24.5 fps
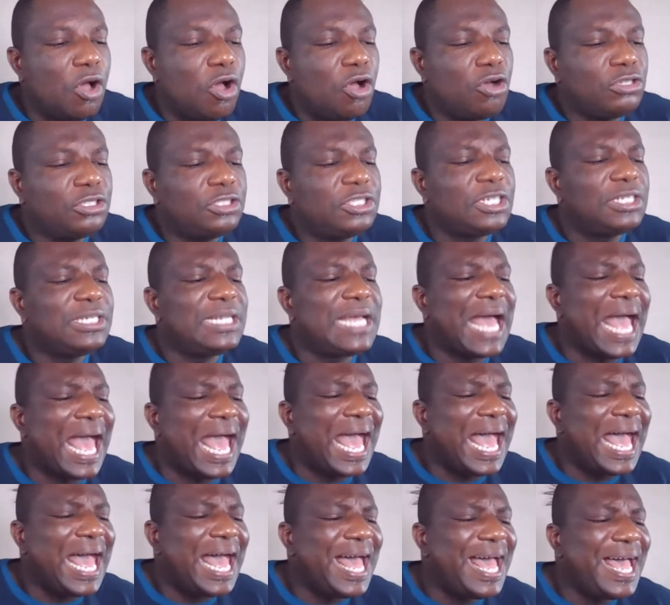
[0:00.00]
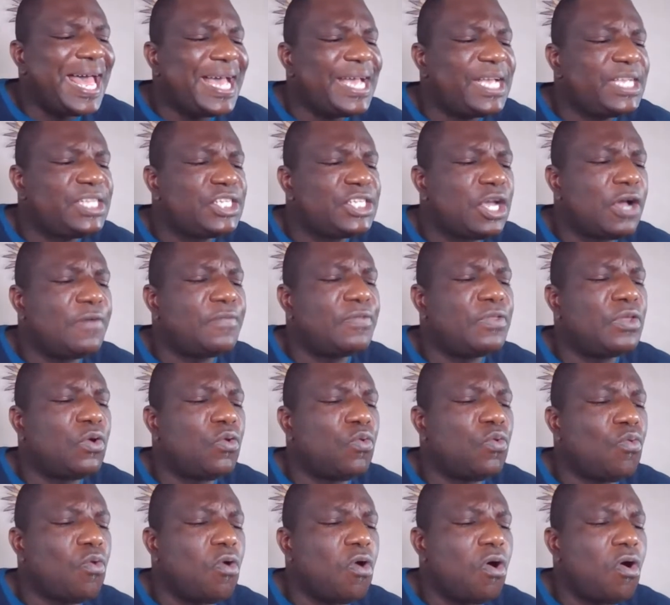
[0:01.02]
unto the eyes of the
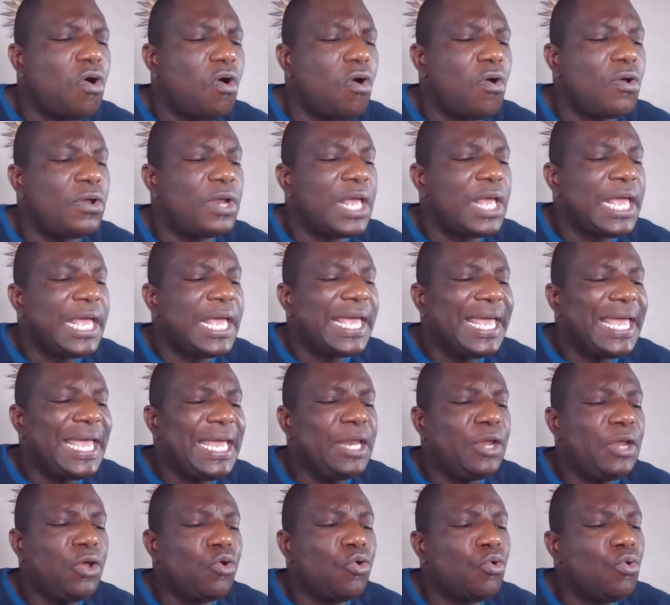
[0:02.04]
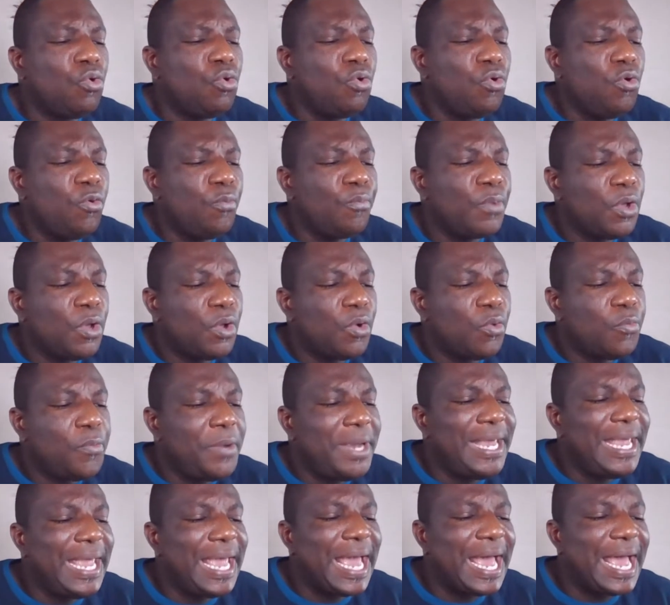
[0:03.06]
one in whom
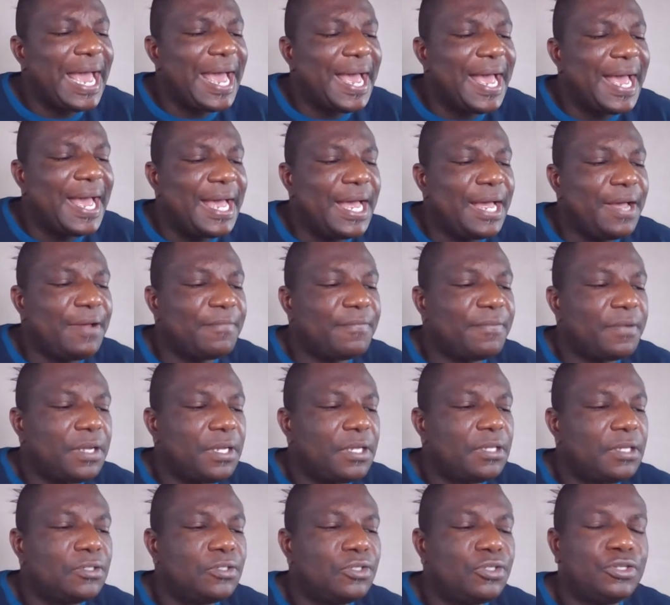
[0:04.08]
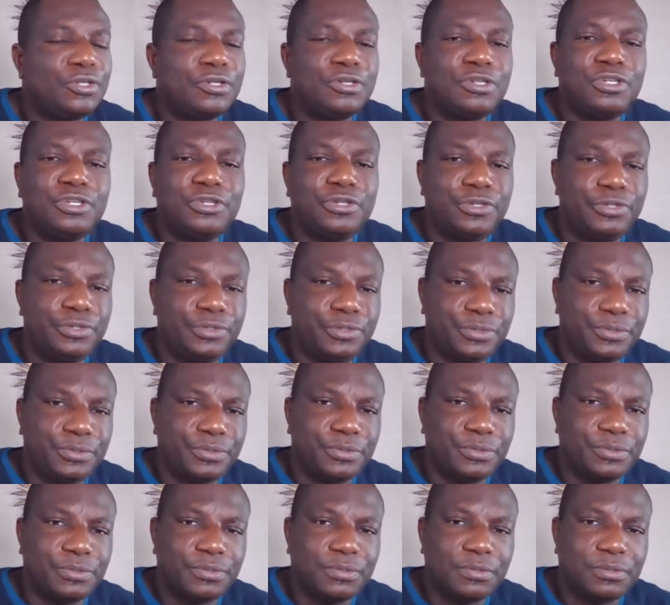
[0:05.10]
we have to
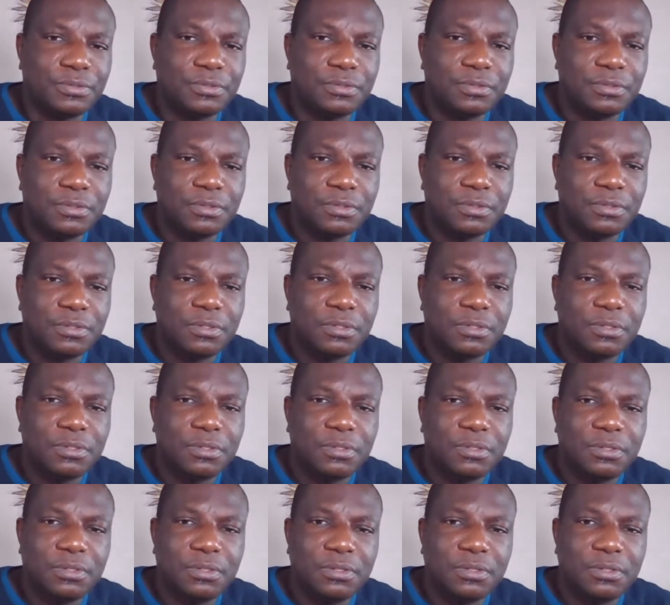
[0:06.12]
do.